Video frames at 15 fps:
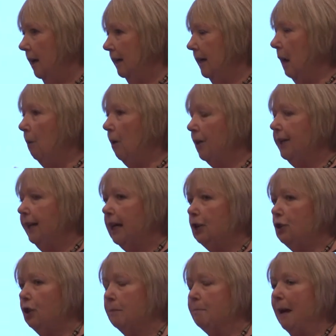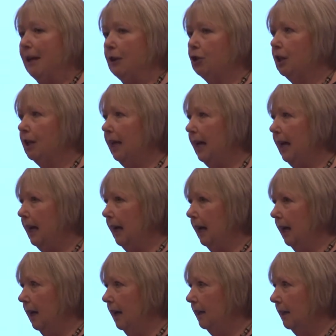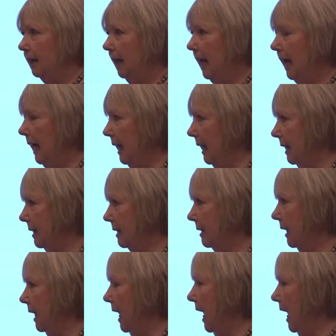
Now, one thing I should mention here is